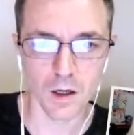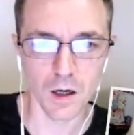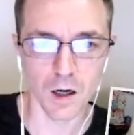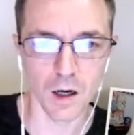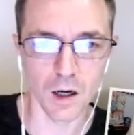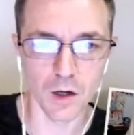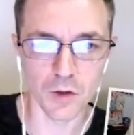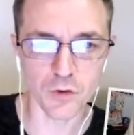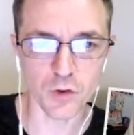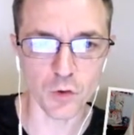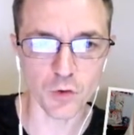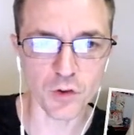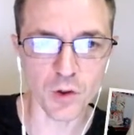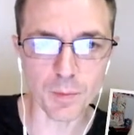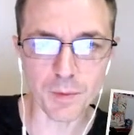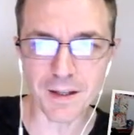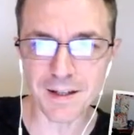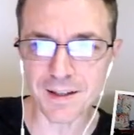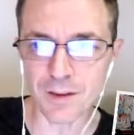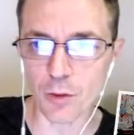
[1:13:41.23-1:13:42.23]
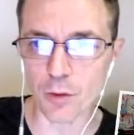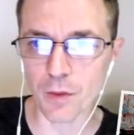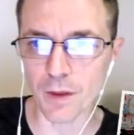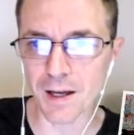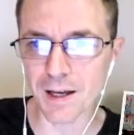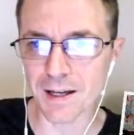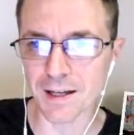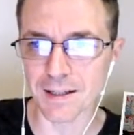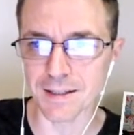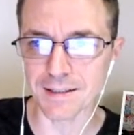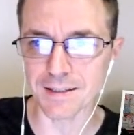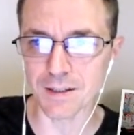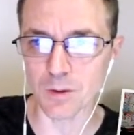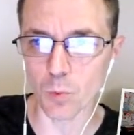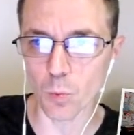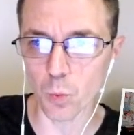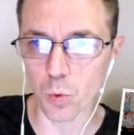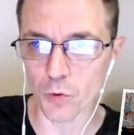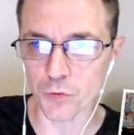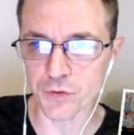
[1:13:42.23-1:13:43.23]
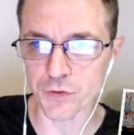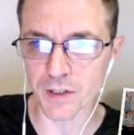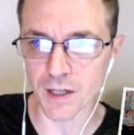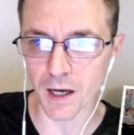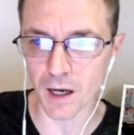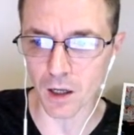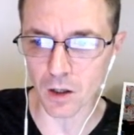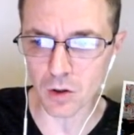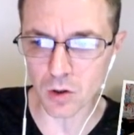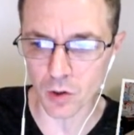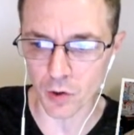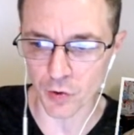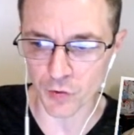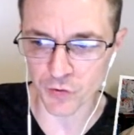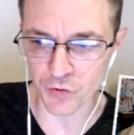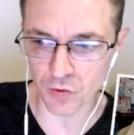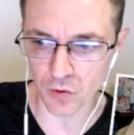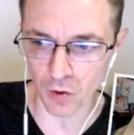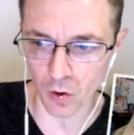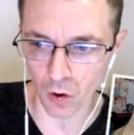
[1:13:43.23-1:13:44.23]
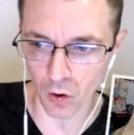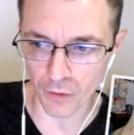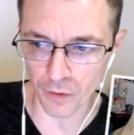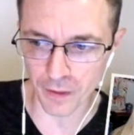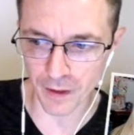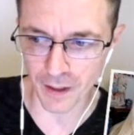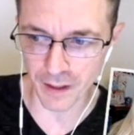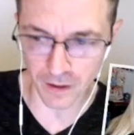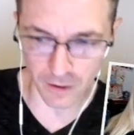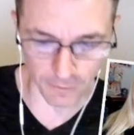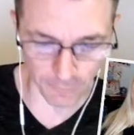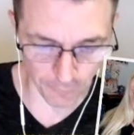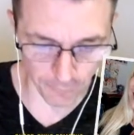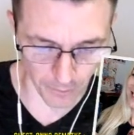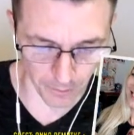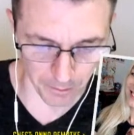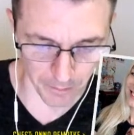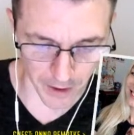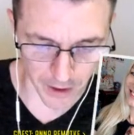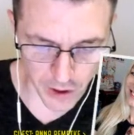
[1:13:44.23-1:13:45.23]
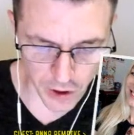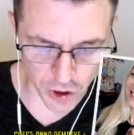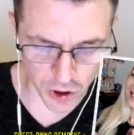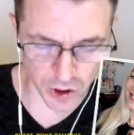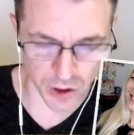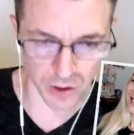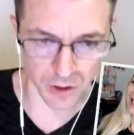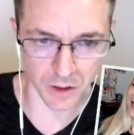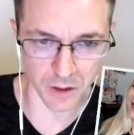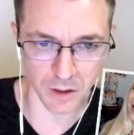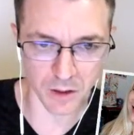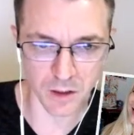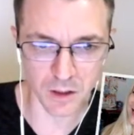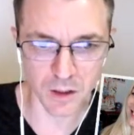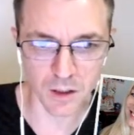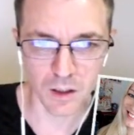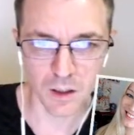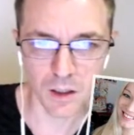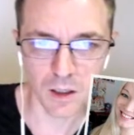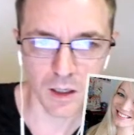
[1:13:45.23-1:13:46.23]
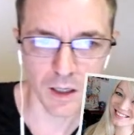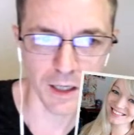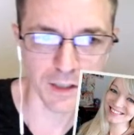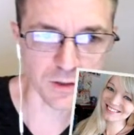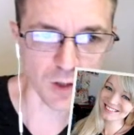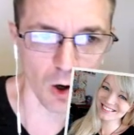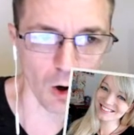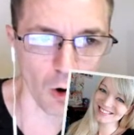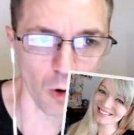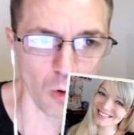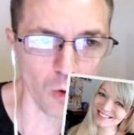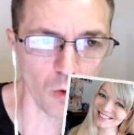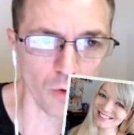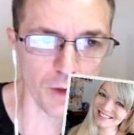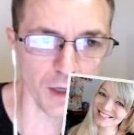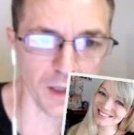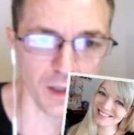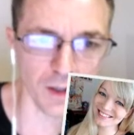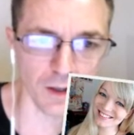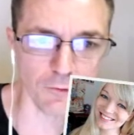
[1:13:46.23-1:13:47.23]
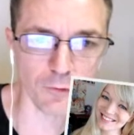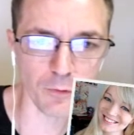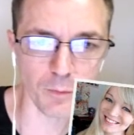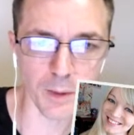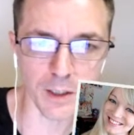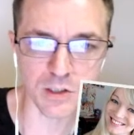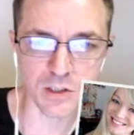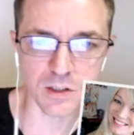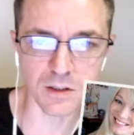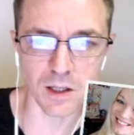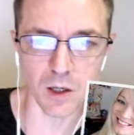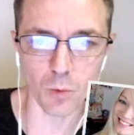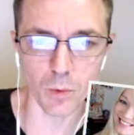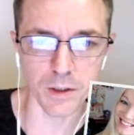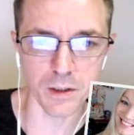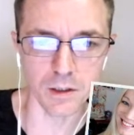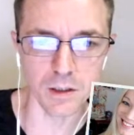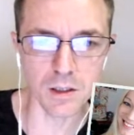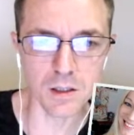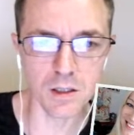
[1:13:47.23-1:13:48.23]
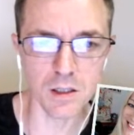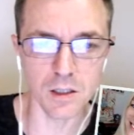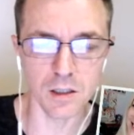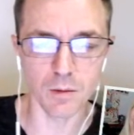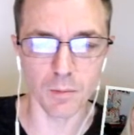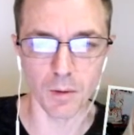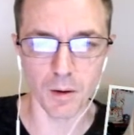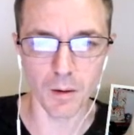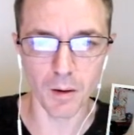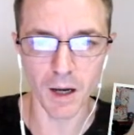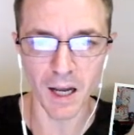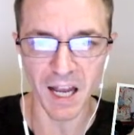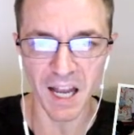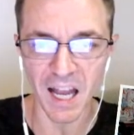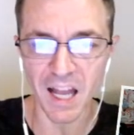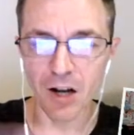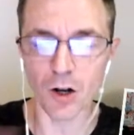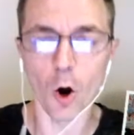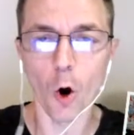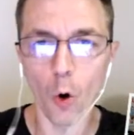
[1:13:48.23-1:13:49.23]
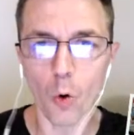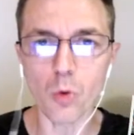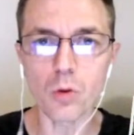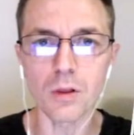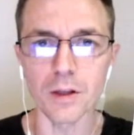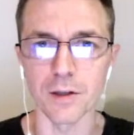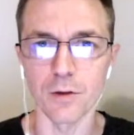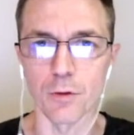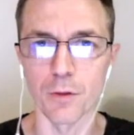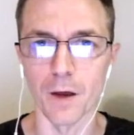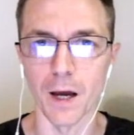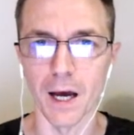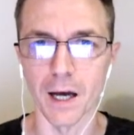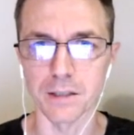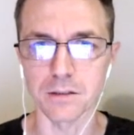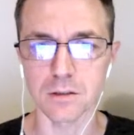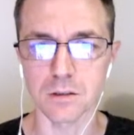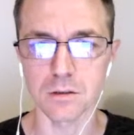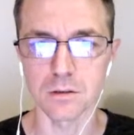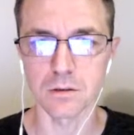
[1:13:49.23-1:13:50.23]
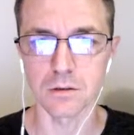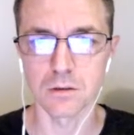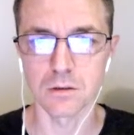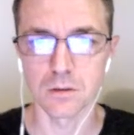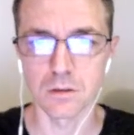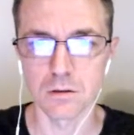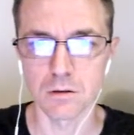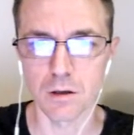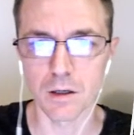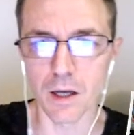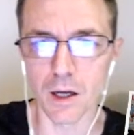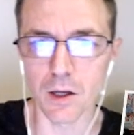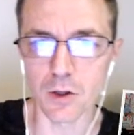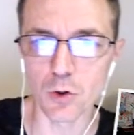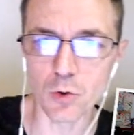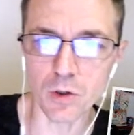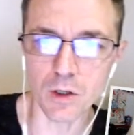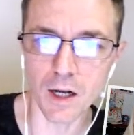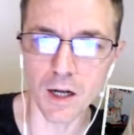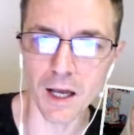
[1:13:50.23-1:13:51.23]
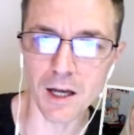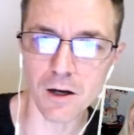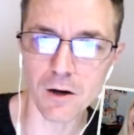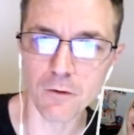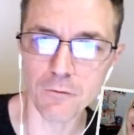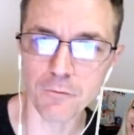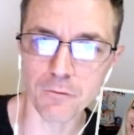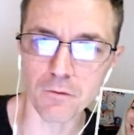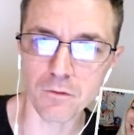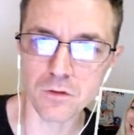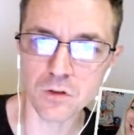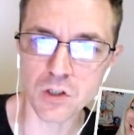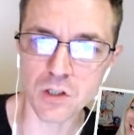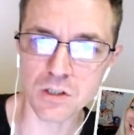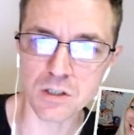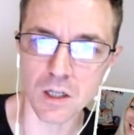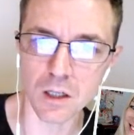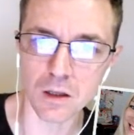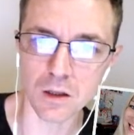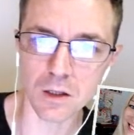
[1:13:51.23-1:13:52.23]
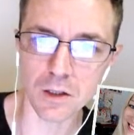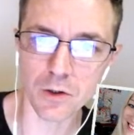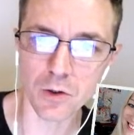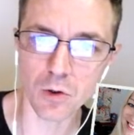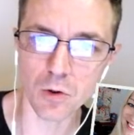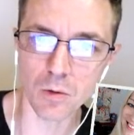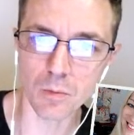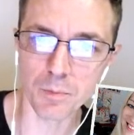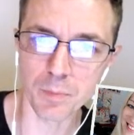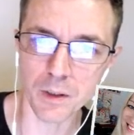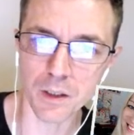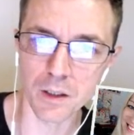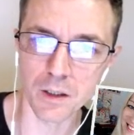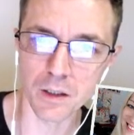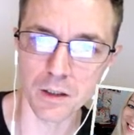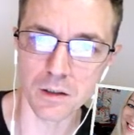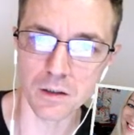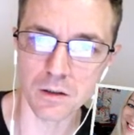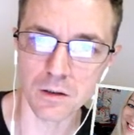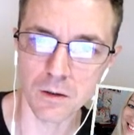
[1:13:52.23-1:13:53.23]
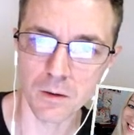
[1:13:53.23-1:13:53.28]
So something like that will tell us that information. It's all that information that we need and only that. Right? You could have just a little bit